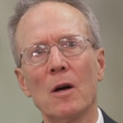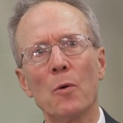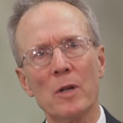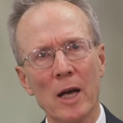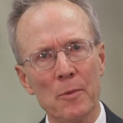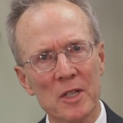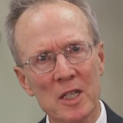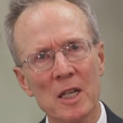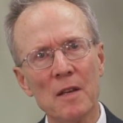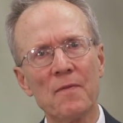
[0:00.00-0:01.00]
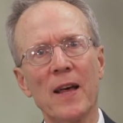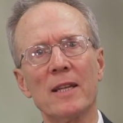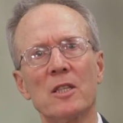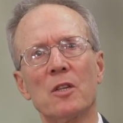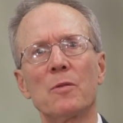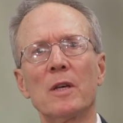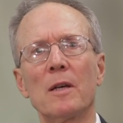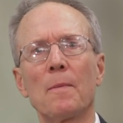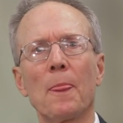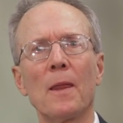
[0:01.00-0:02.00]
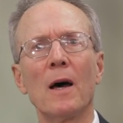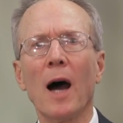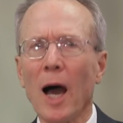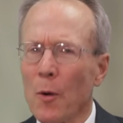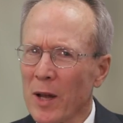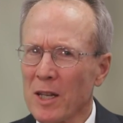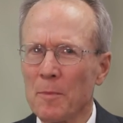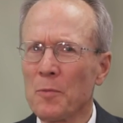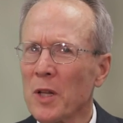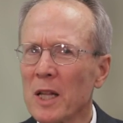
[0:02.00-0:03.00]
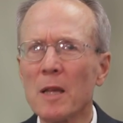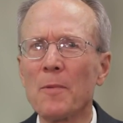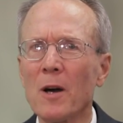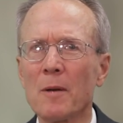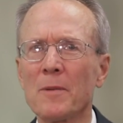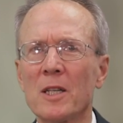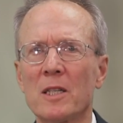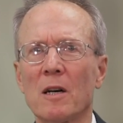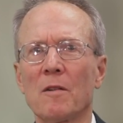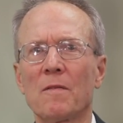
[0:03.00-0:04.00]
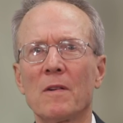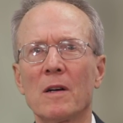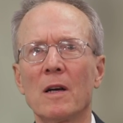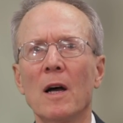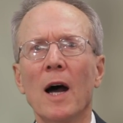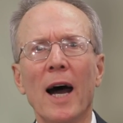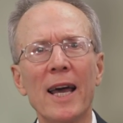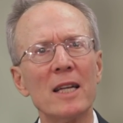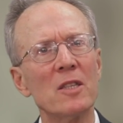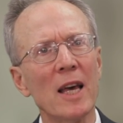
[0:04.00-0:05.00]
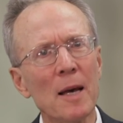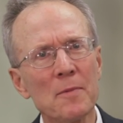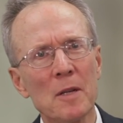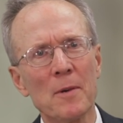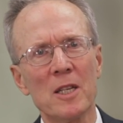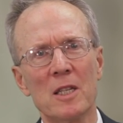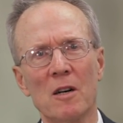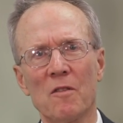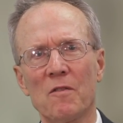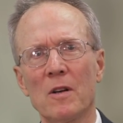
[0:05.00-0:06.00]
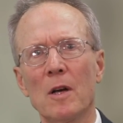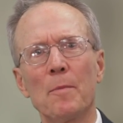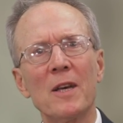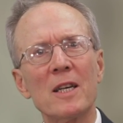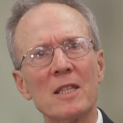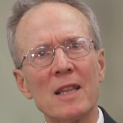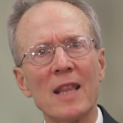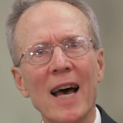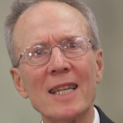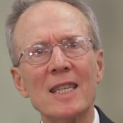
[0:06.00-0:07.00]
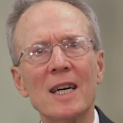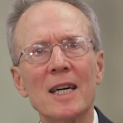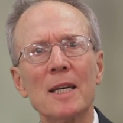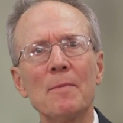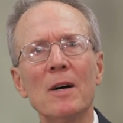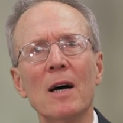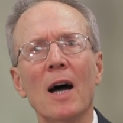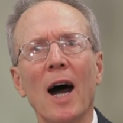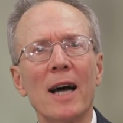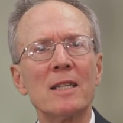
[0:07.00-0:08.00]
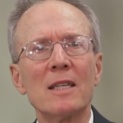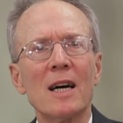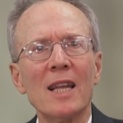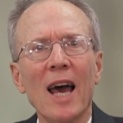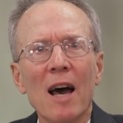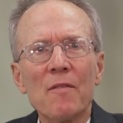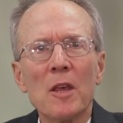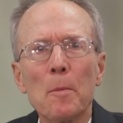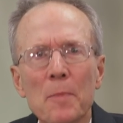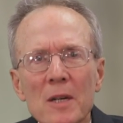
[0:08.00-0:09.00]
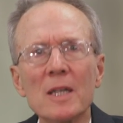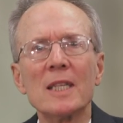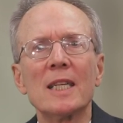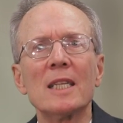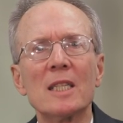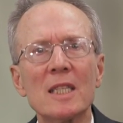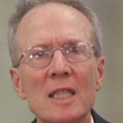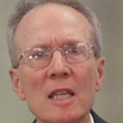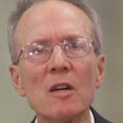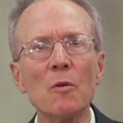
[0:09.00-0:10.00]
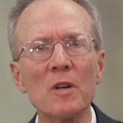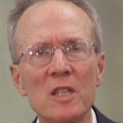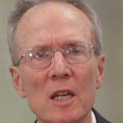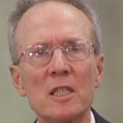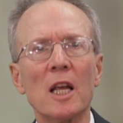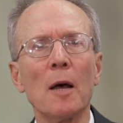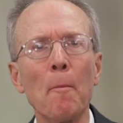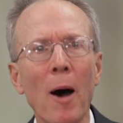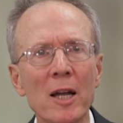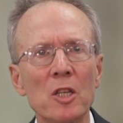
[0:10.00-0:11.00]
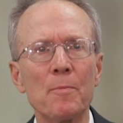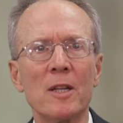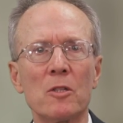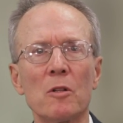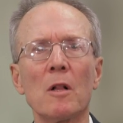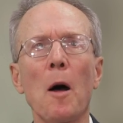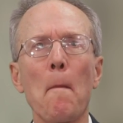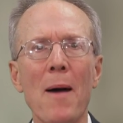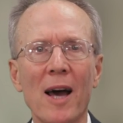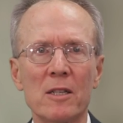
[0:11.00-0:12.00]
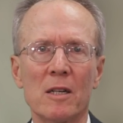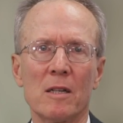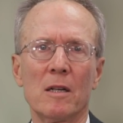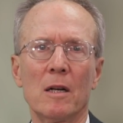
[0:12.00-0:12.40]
When I received that decree, I went completely beyond myself. I had to empty myself because at that time I did not have the ability to deal with such a monumental matter.